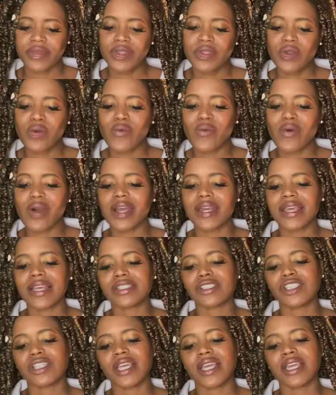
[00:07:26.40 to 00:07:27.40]
Juan
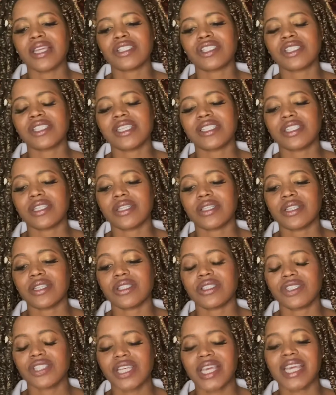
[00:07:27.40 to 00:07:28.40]
had
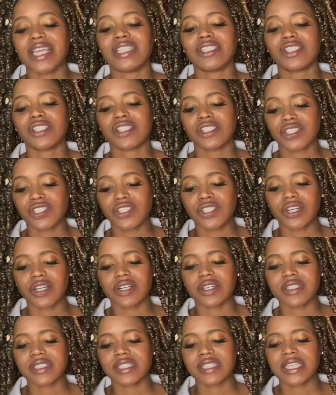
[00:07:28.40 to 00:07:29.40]
changed
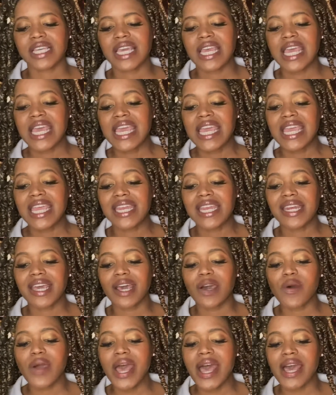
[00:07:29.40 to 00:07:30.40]
shirts. He
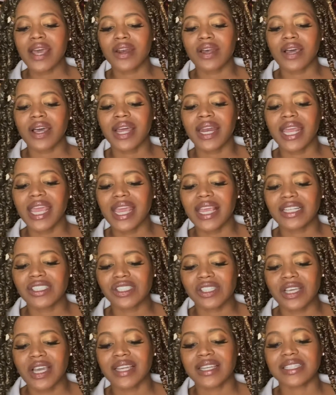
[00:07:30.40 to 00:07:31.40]
now had on a
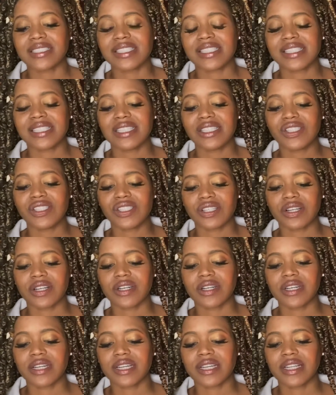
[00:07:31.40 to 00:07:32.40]
Giants
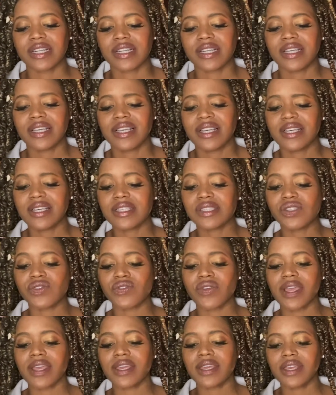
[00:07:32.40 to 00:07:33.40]
t-shirt. "It's
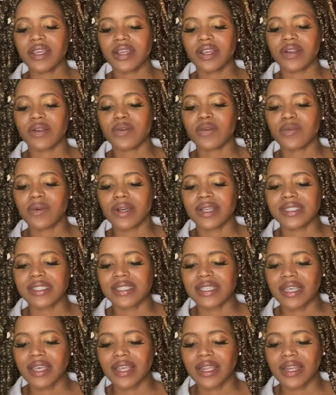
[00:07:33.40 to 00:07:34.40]
right here," Juan
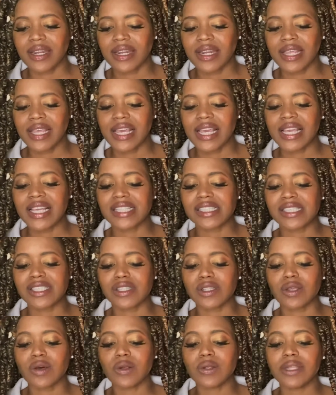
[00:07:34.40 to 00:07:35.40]
said. He
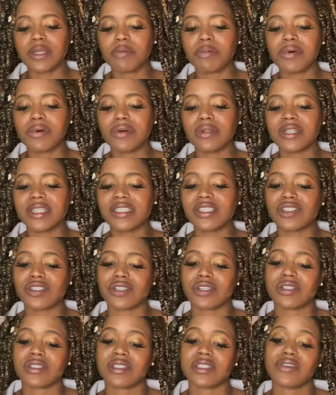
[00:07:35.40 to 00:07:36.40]
slowly pulled his
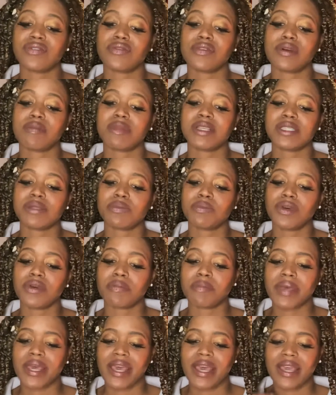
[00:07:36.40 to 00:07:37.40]
jersey from his
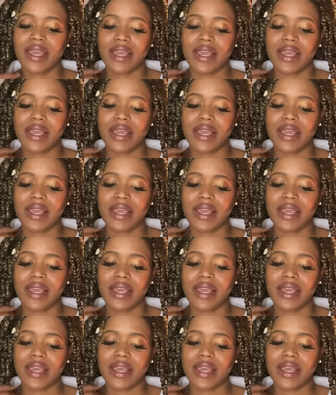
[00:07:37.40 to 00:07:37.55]
book bag.